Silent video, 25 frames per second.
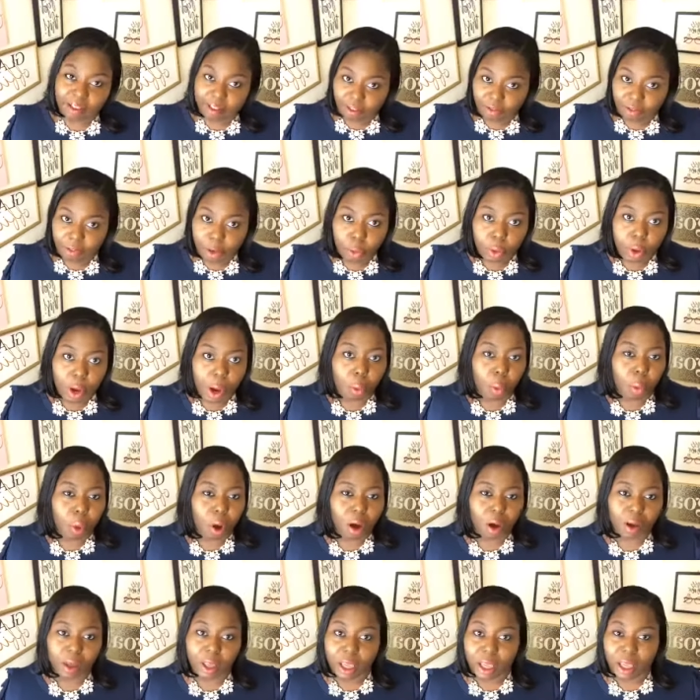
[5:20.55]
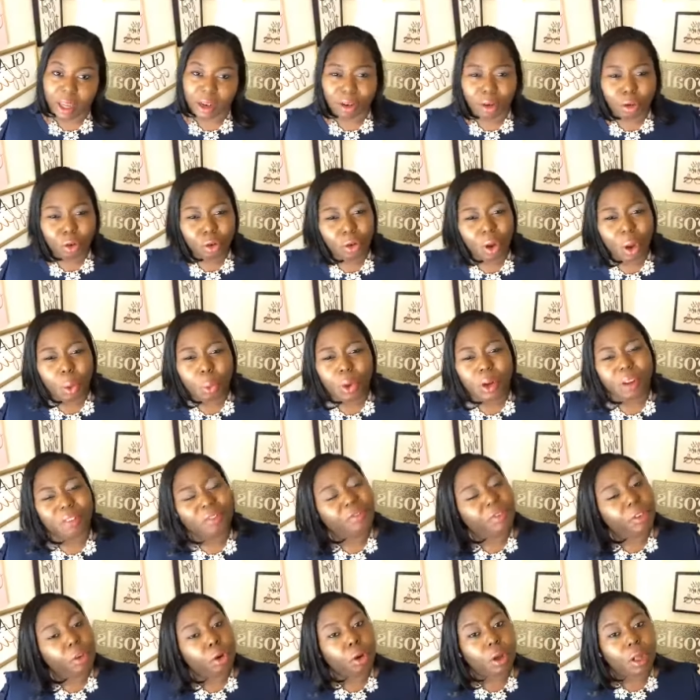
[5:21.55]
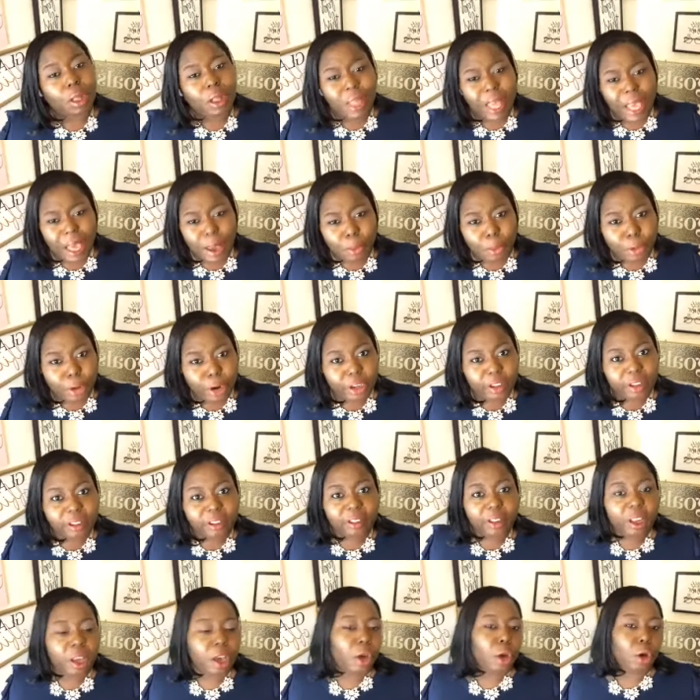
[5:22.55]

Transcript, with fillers: to feel when I walk in? Do I want to feel glamorous?